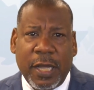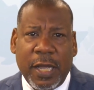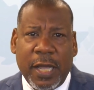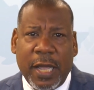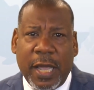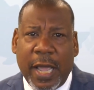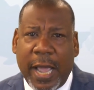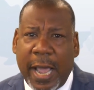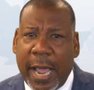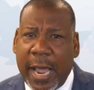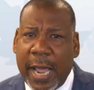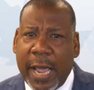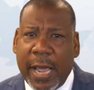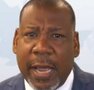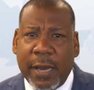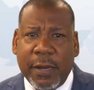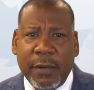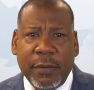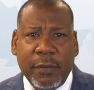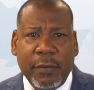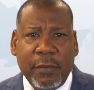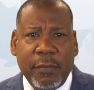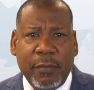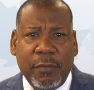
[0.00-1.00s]
And
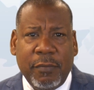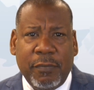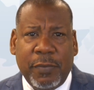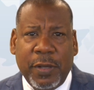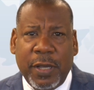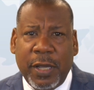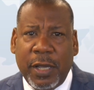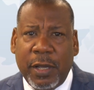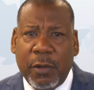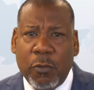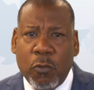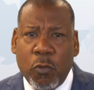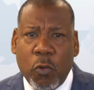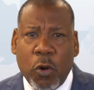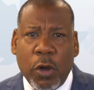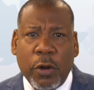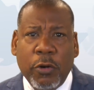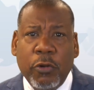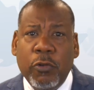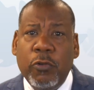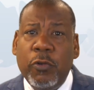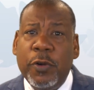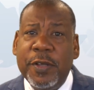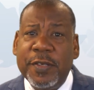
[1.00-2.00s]
being one
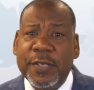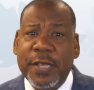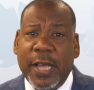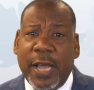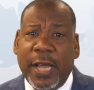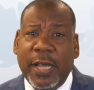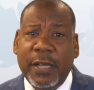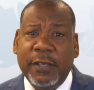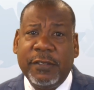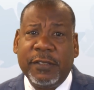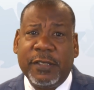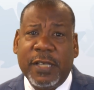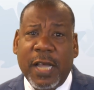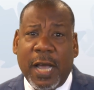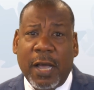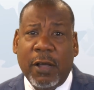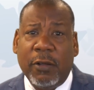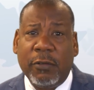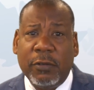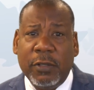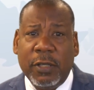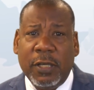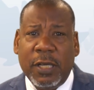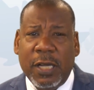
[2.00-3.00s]
who is aged
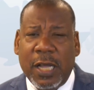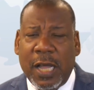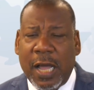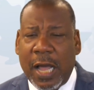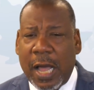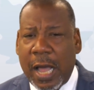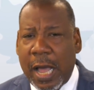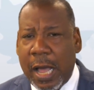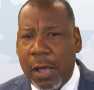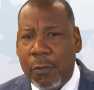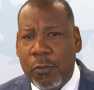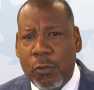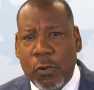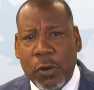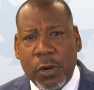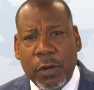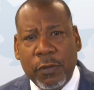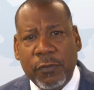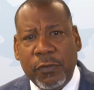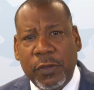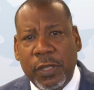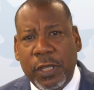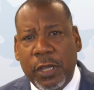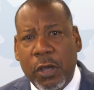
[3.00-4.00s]
out, I'm one
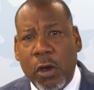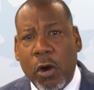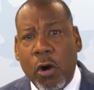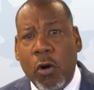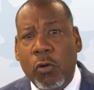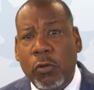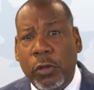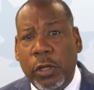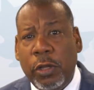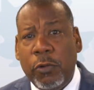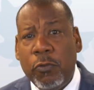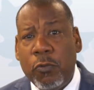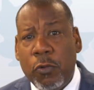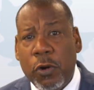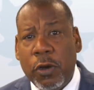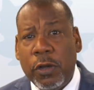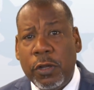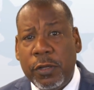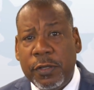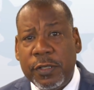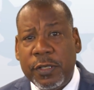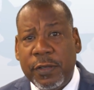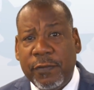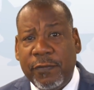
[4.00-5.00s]
of the only
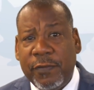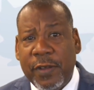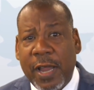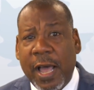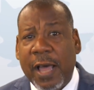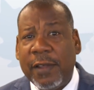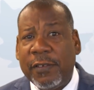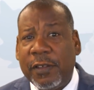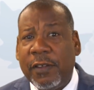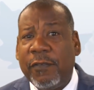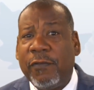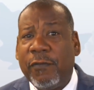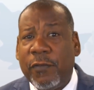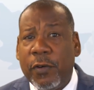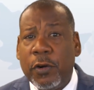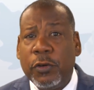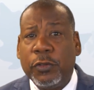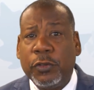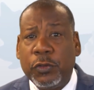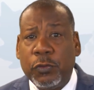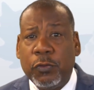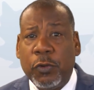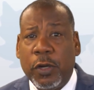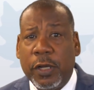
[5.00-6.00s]
ones, if not the
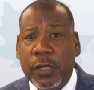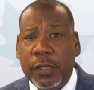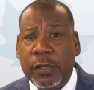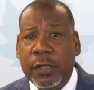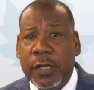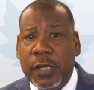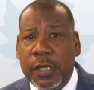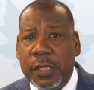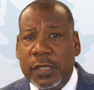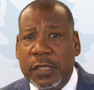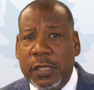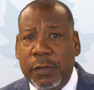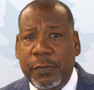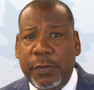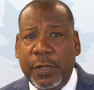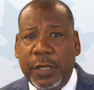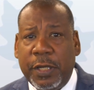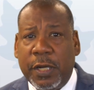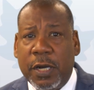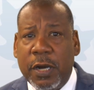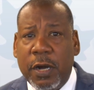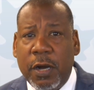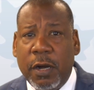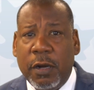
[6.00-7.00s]
first one, to
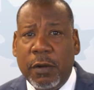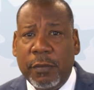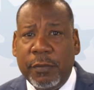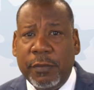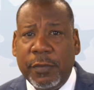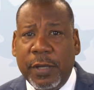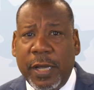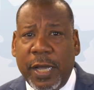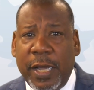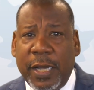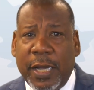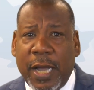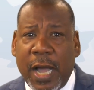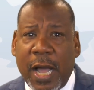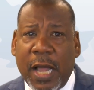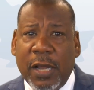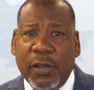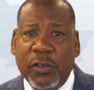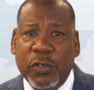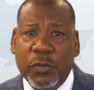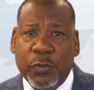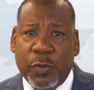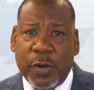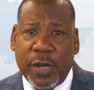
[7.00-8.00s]
become a
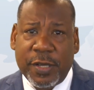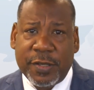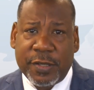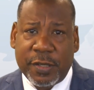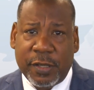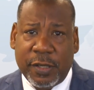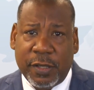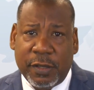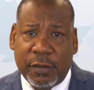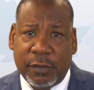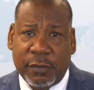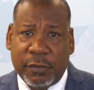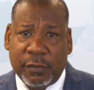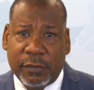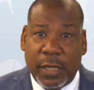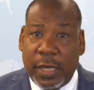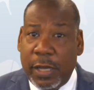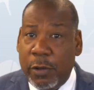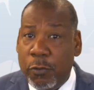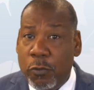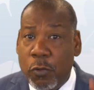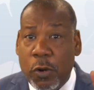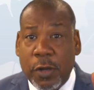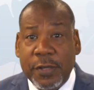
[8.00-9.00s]
college president.
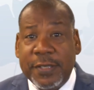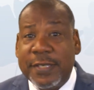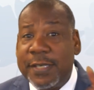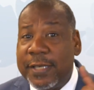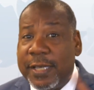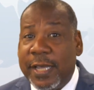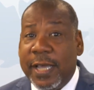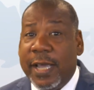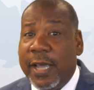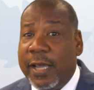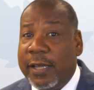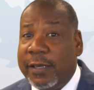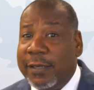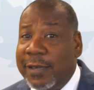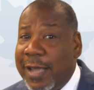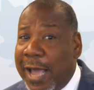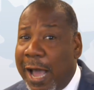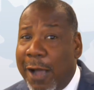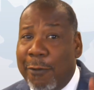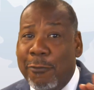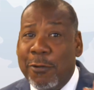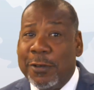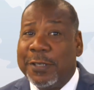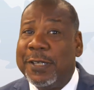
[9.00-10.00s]
And once again,
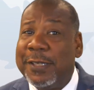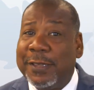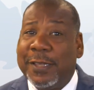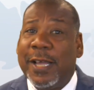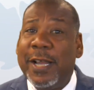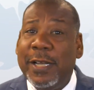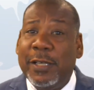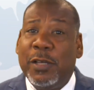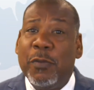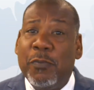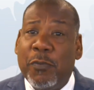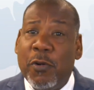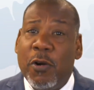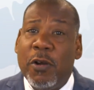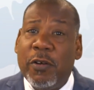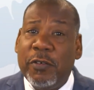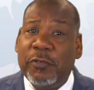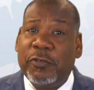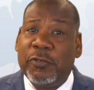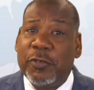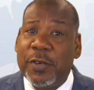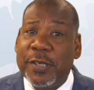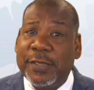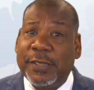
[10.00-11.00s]
I want to thank the Board of
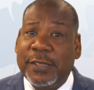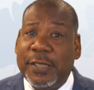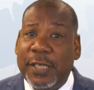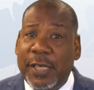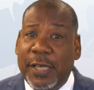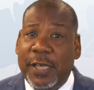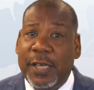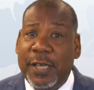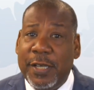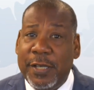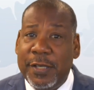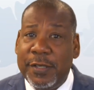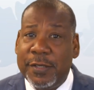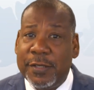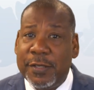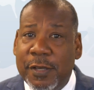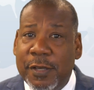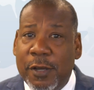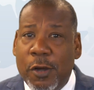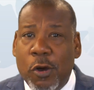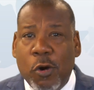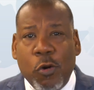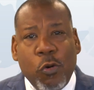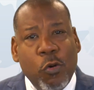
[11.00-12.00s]
Trustees
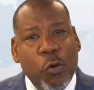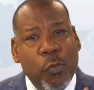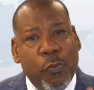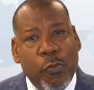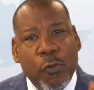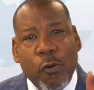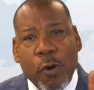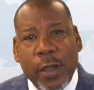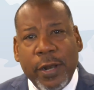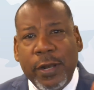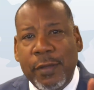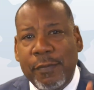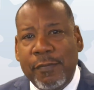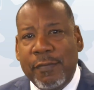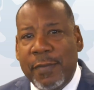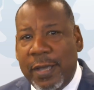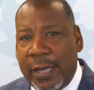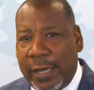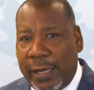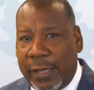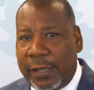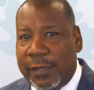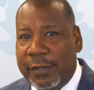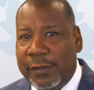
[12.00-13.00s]
who appointed
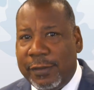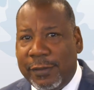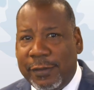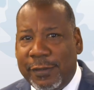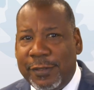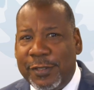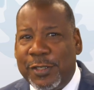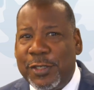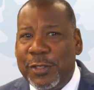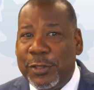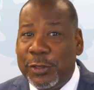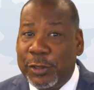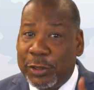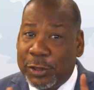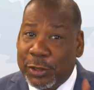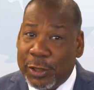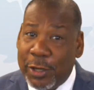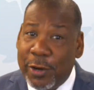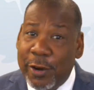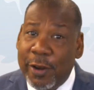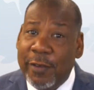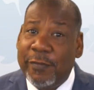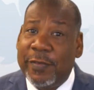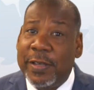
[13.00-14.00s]
me to
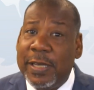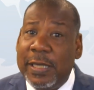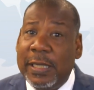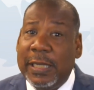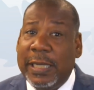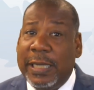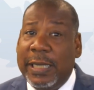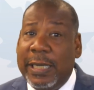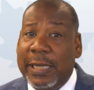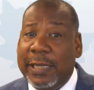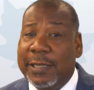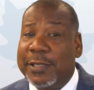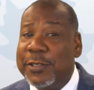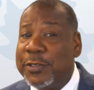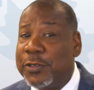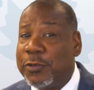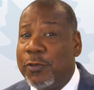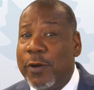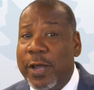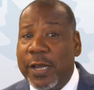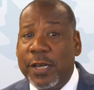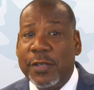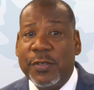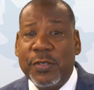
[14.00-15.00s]
serve and lead this
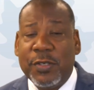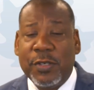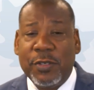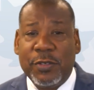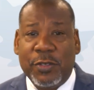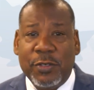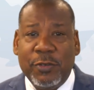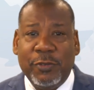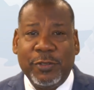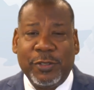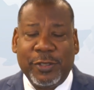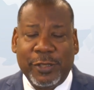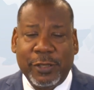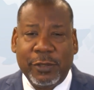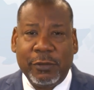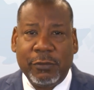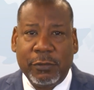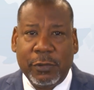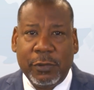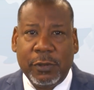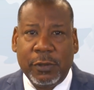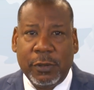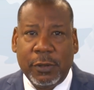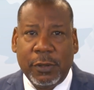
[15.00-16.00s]
great institution.
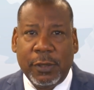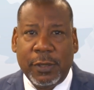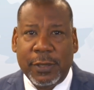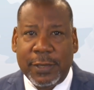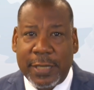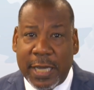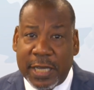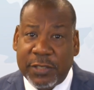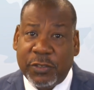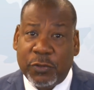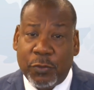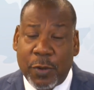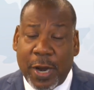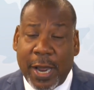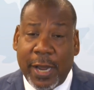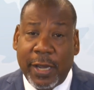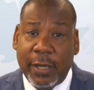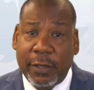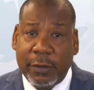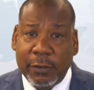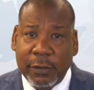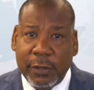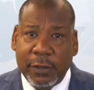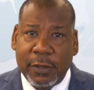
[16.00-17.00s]
That's right,
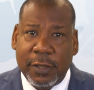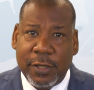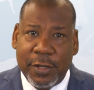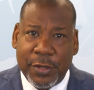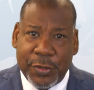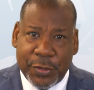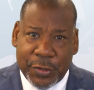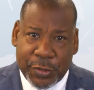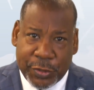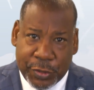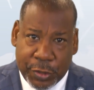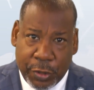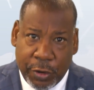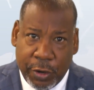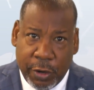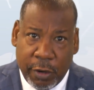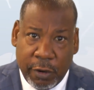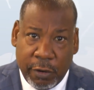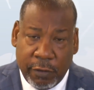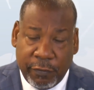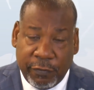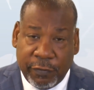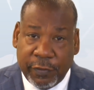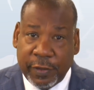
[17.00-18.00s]

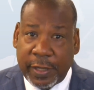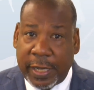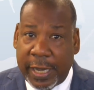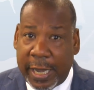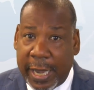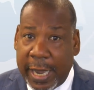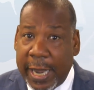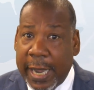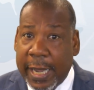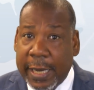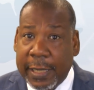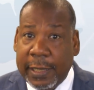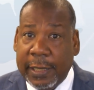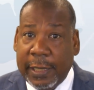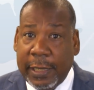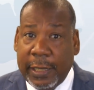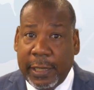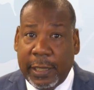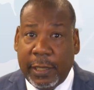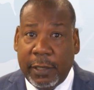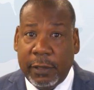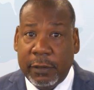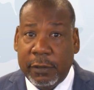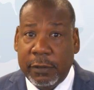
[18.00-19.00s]
serve and
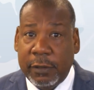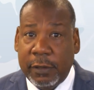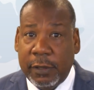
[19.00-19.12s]
lead.